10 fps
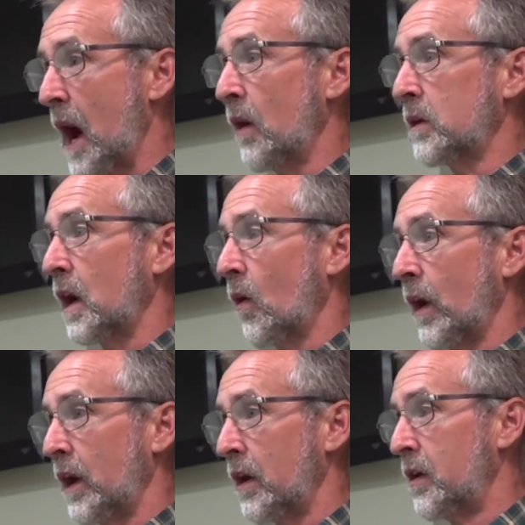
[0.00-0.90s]
out there
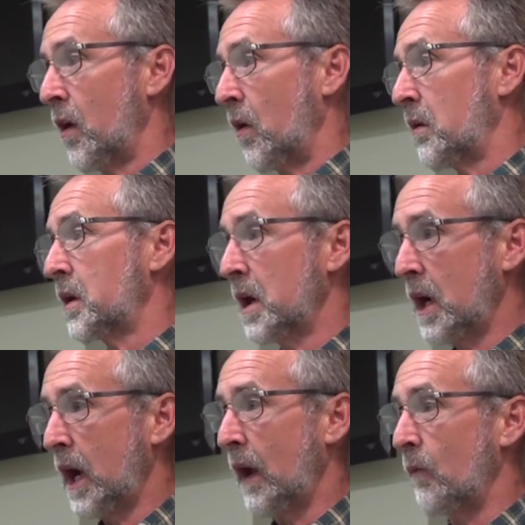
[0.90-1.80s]
in the dirt,
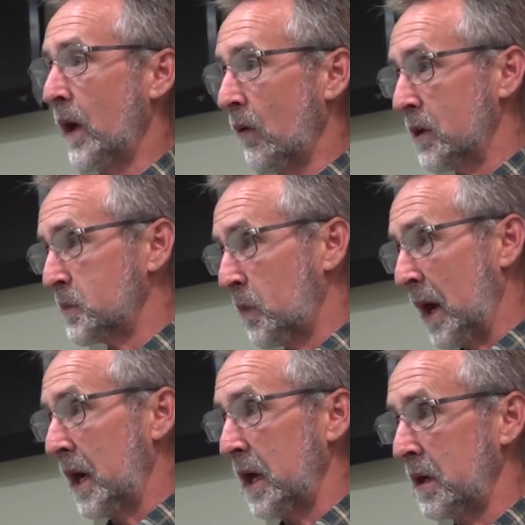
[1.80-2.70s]
and there is
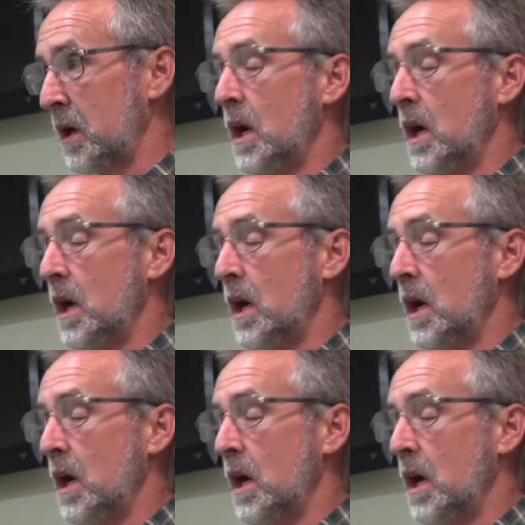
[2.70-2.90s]
pain.